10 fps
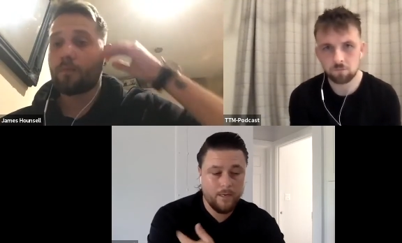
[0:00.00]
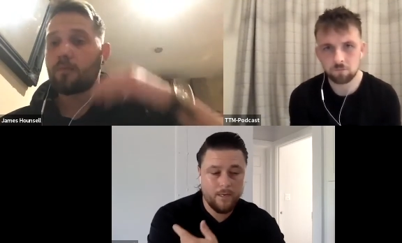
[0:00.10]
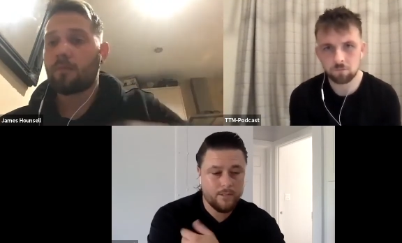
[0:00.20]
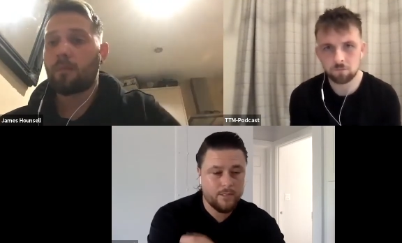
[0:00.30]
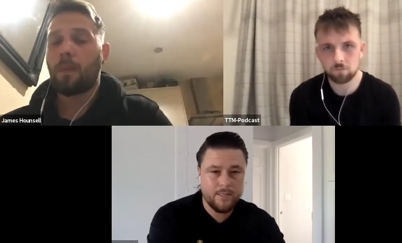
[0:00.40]

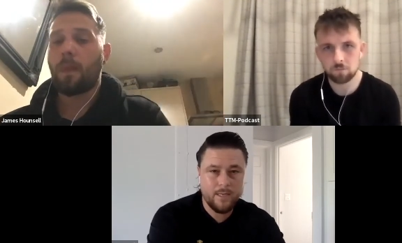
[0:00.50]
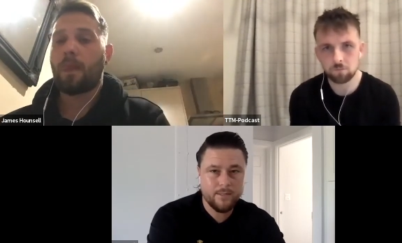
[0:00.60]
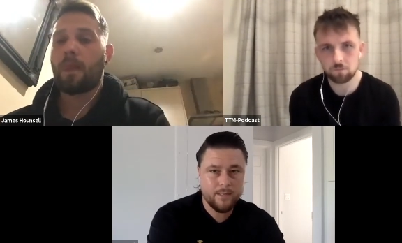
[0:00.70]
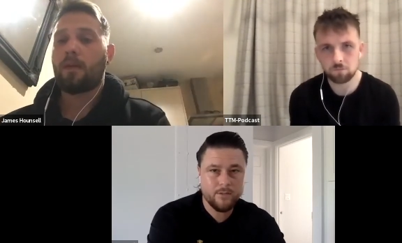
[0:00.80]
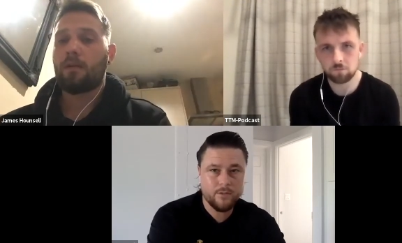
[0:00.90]
Speaker 1: and as I said,
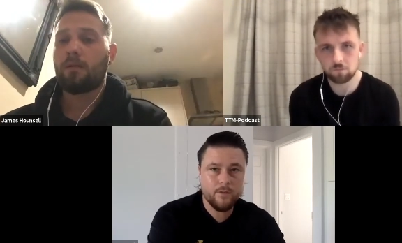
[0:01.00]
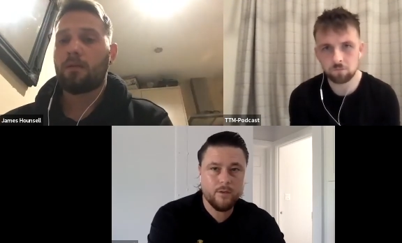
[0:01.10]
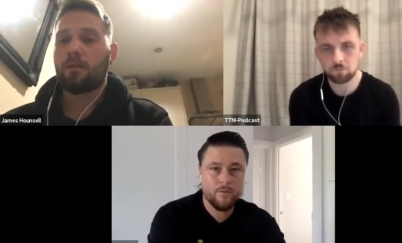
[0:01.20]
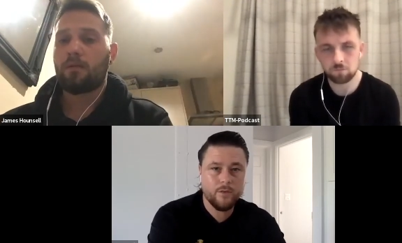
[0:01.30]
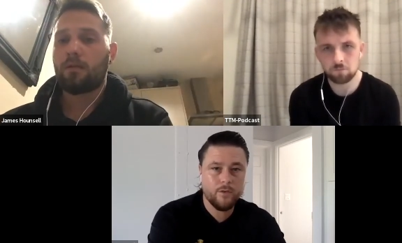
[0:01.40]
Dan Dan's a,
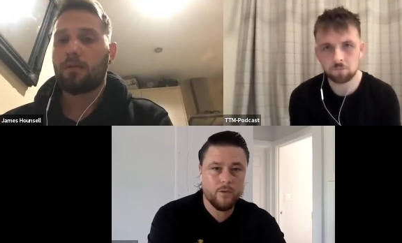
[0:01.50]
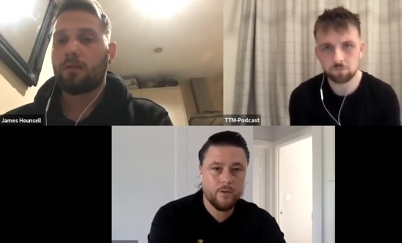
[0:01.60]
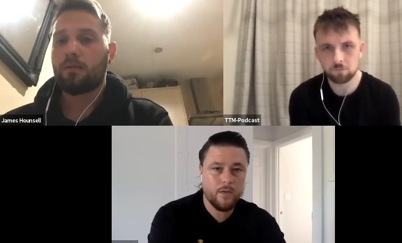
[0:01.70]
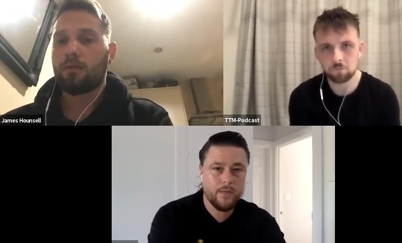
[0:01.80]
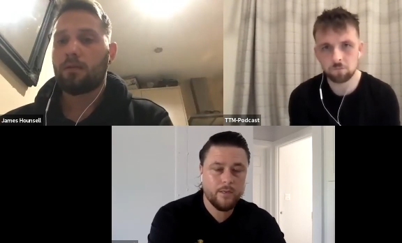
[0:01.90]
a really good
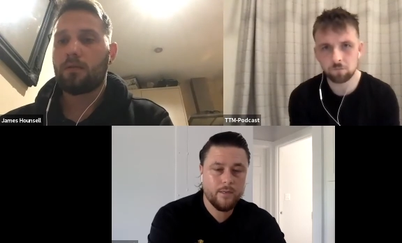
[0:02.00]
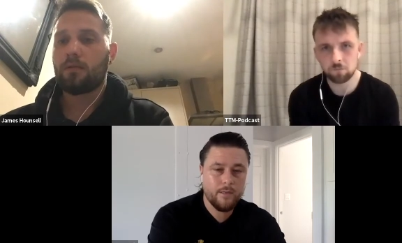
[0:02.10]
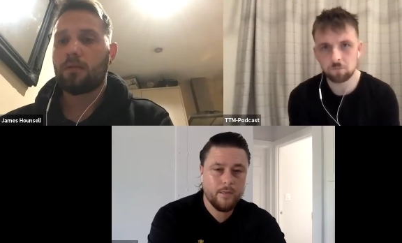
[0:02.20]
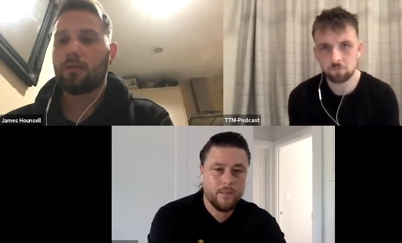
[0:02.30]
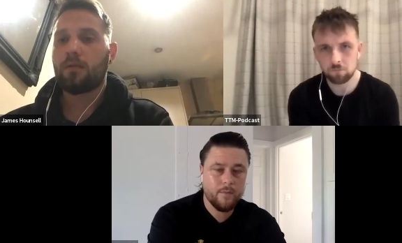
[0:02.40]
guy
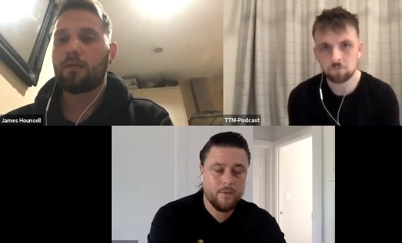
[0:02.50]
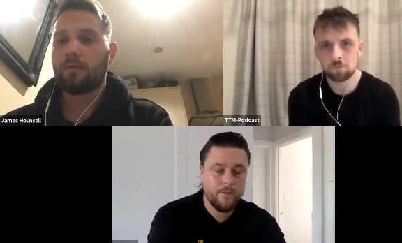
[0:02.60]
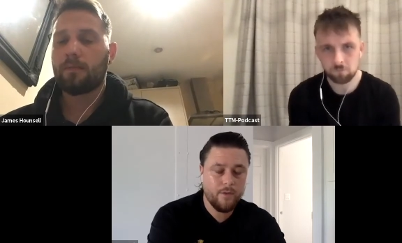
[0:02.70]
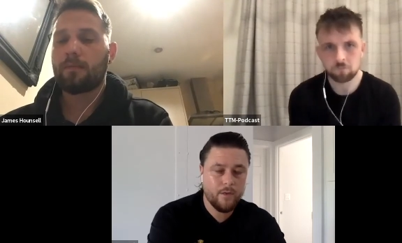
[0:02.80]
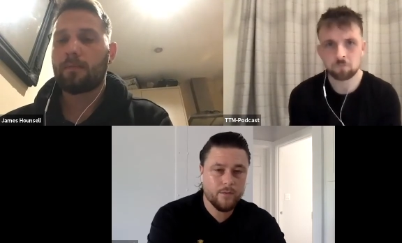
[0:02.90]
in the
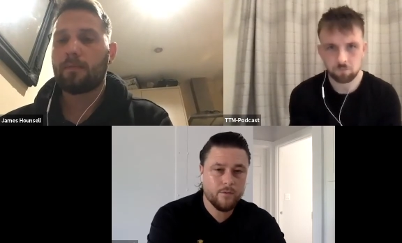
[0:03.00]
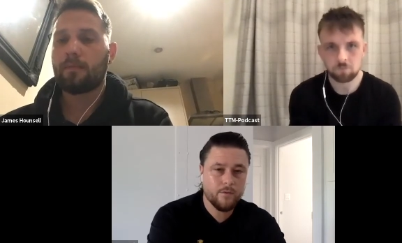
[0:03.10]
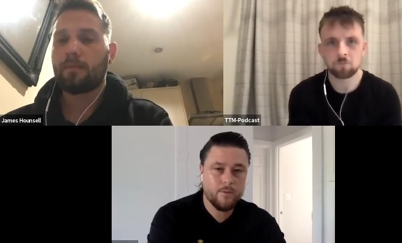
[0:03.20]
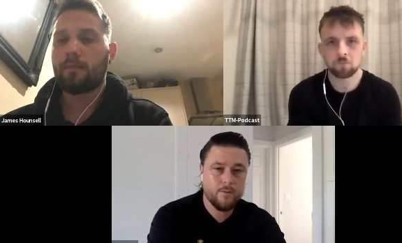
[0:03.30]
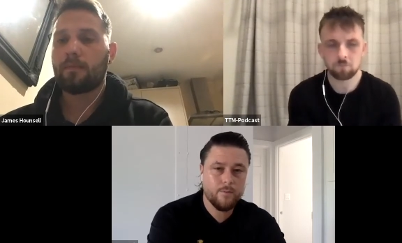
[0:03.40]
BVI as
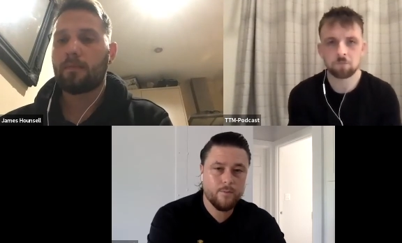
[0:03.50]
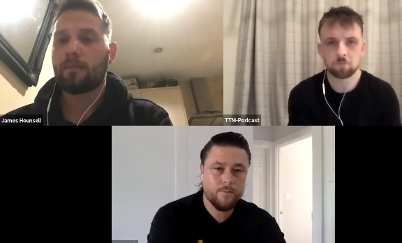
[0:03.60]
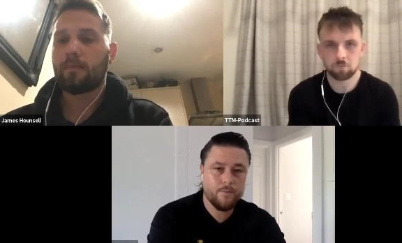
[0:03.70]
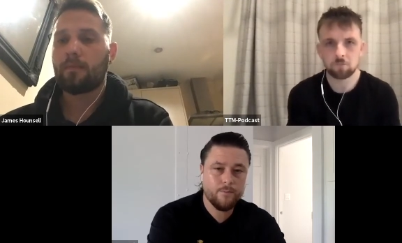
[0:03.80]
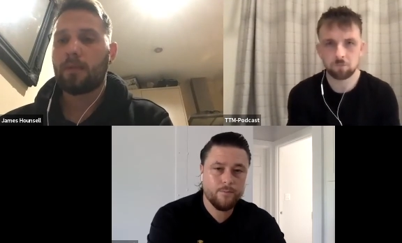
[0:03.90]
well.
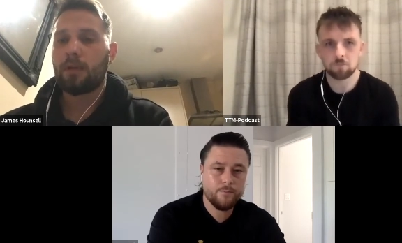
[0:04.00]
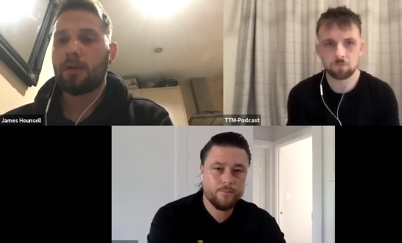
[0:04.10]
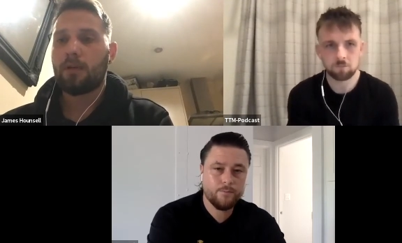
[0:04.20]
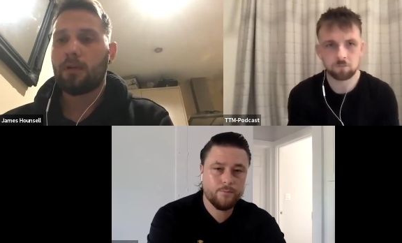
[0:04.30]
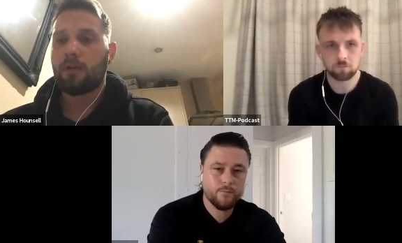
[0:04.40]

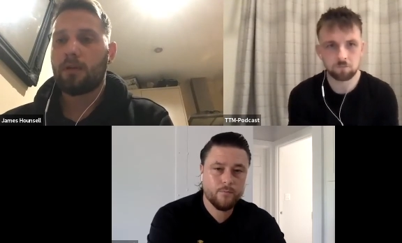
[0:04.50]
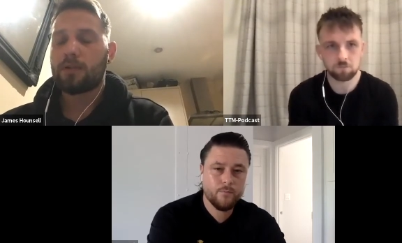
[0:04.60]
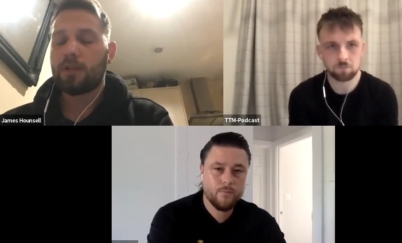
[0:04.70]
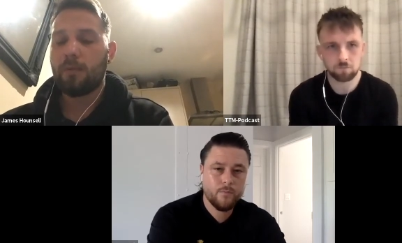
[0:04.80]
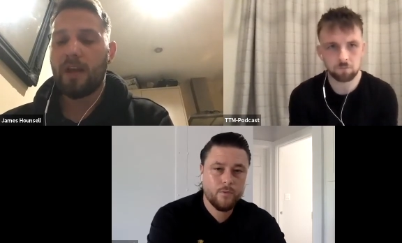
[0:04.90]
Speaker 2: So
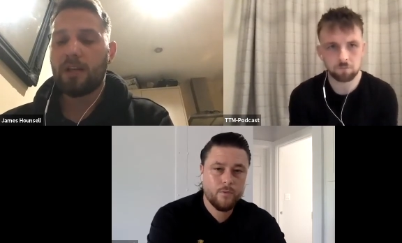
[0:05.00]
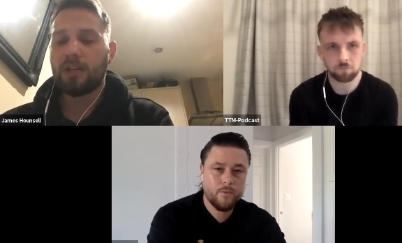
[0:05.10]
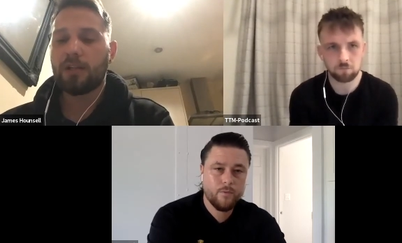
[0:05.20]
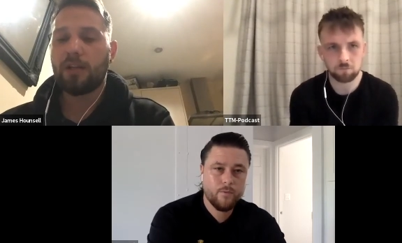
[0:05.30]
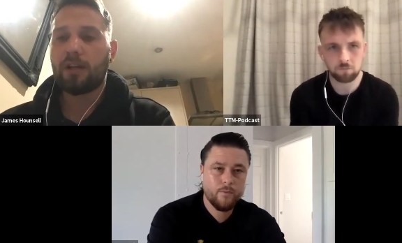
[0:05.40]
you
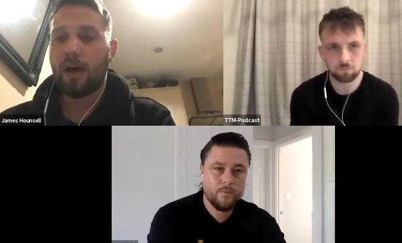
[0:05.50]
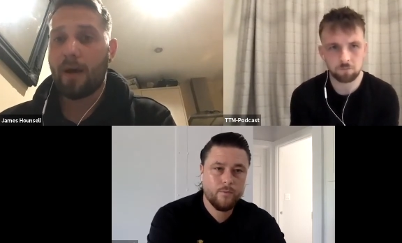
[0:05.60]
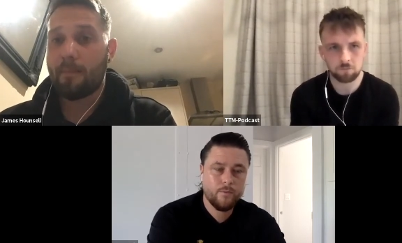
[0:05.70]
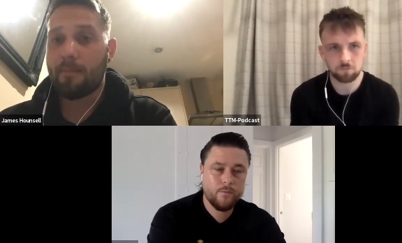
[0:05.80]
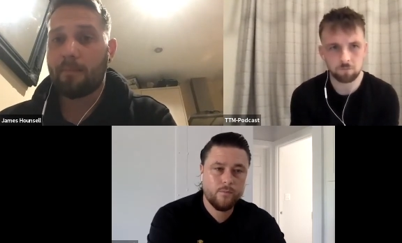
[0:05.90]
mentioned
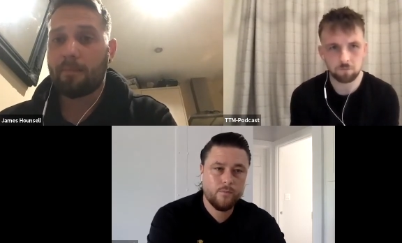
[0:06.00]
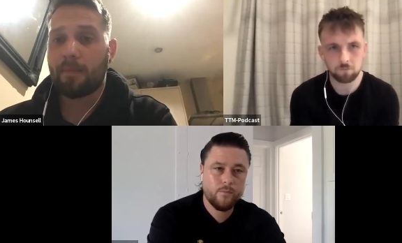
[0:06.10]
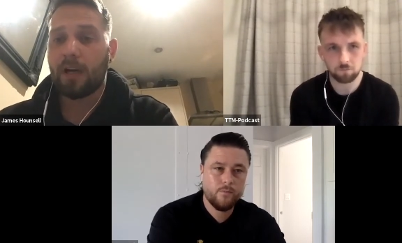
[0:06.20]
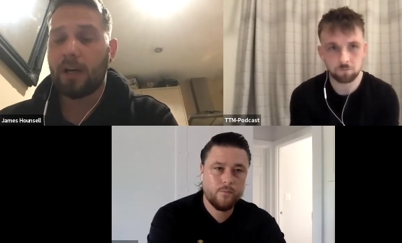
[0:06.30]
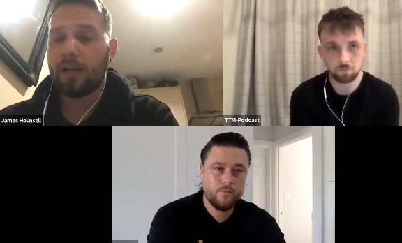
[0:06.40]
um,
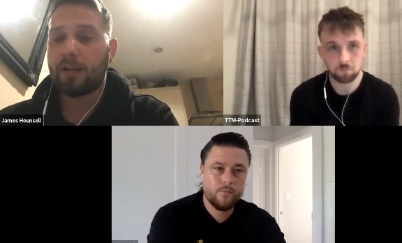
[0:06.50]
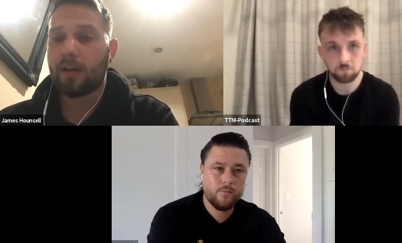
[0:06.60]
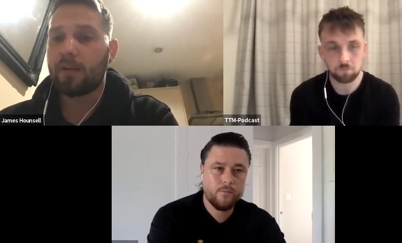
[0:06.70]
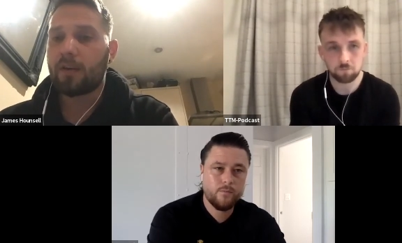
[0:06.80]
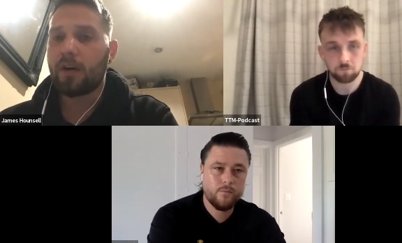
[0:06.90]
earlier
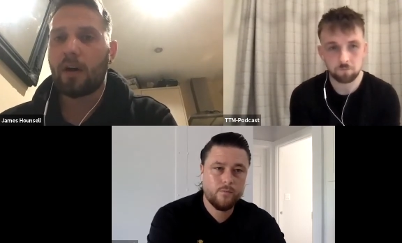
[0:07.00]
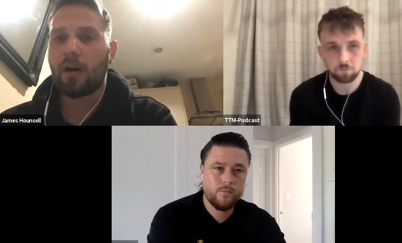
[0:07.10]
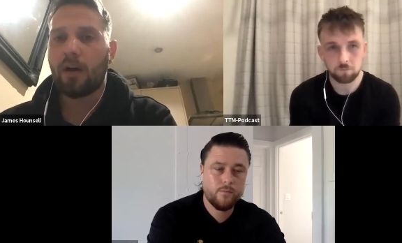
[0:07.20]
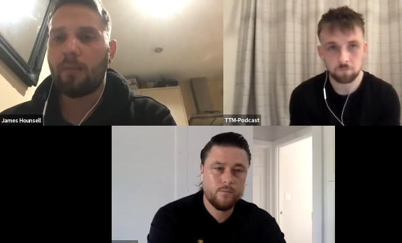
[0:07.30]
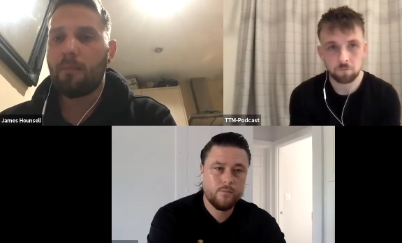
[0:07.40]
that,
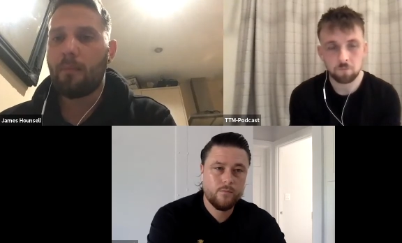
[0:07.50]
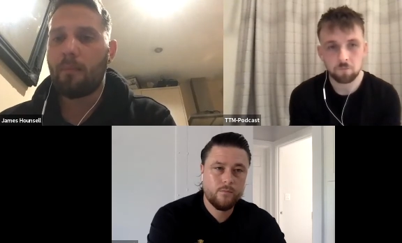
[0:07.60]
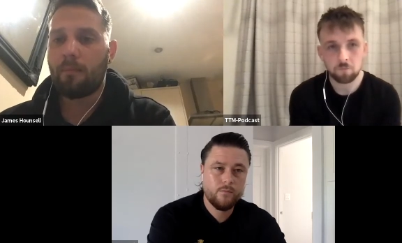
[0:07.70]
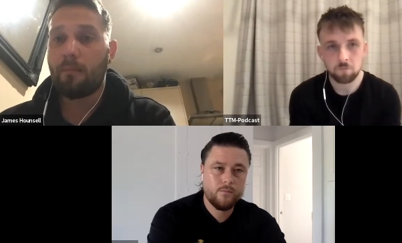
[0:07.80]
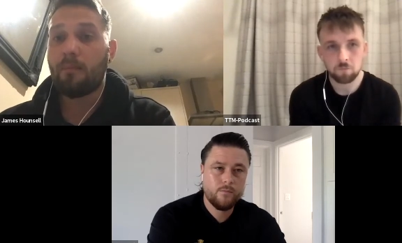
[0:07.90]

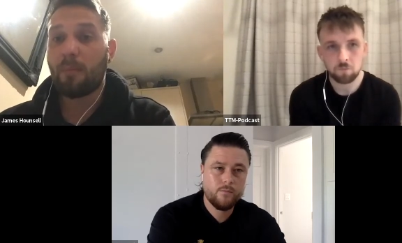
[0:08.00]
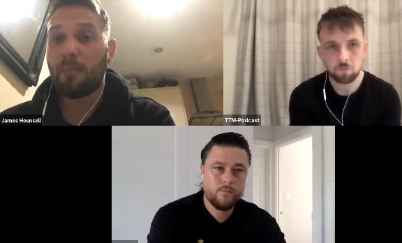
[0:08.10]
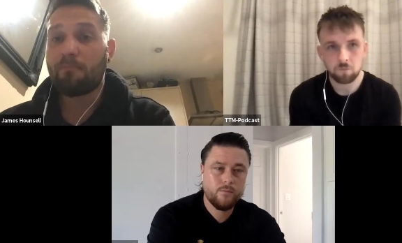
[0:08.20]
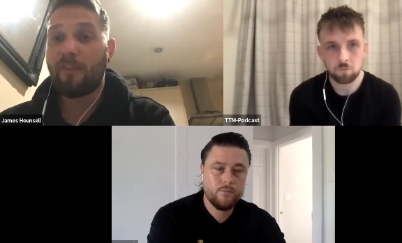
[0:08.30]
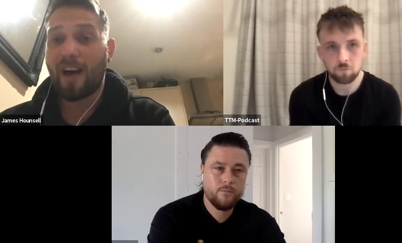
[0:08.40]

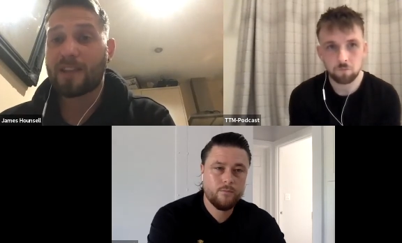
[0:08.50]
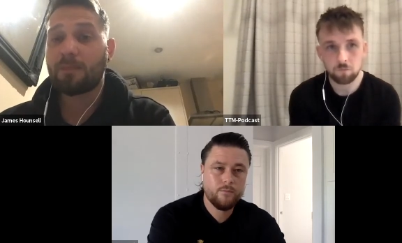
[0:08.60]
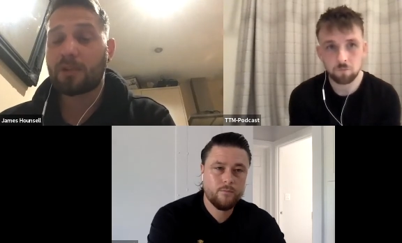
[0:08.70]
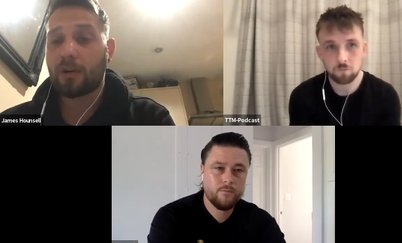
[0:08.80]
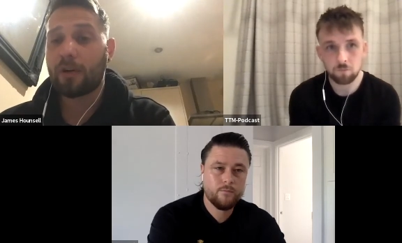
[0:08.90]
the vast
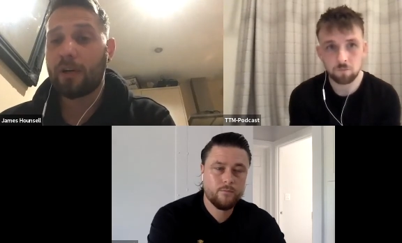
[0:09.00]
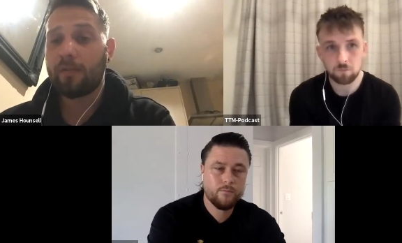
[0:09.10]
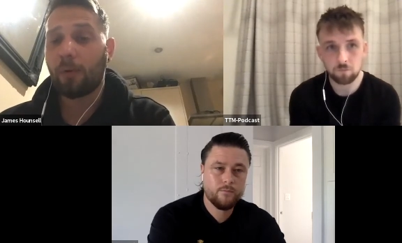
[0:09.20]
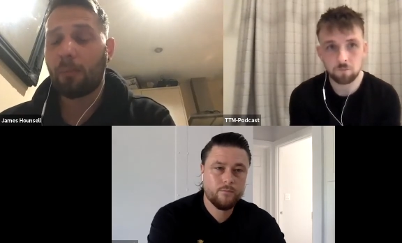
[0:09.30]
majority of your